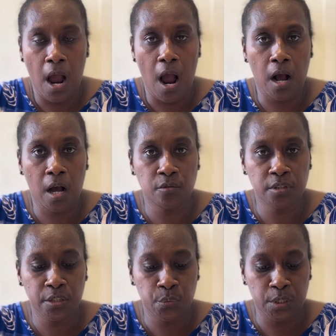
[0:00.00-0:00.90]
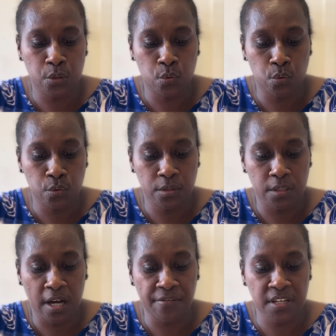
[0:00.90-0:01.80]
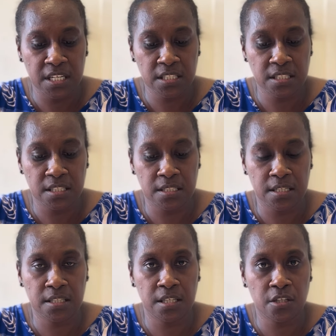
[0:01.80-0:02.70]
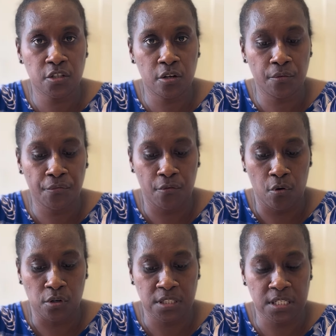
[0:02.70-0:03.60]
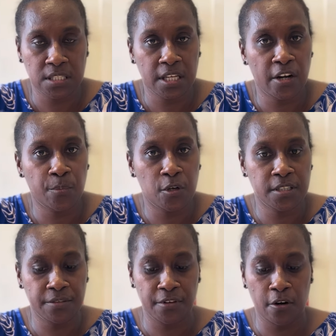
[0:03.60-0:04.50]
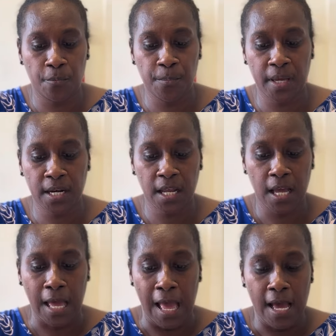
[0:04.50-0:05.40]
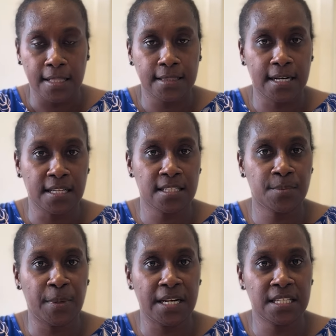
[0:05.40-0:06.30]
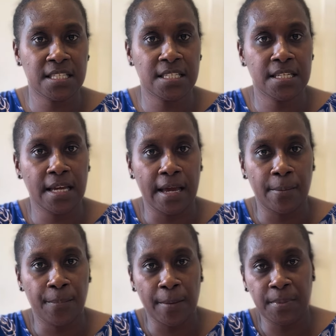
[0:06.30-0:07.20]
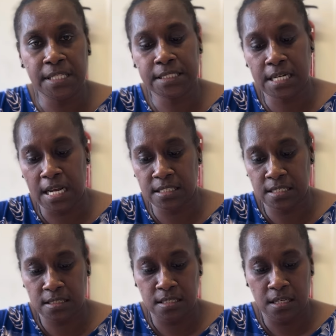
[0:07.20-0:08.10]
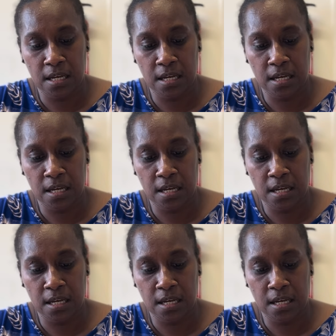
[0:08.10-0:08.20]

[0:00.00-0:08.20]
A country with good governance is essential for sustainable development, transparency, and public trust.